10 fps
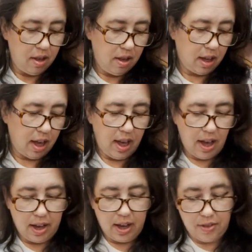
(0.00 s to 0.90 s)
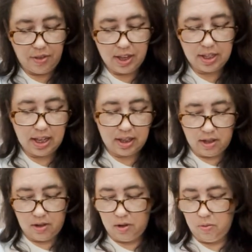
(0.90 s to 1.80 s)
Okay, I got this at the
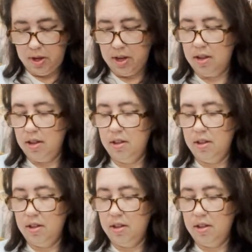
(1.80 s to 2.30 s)
Goodwill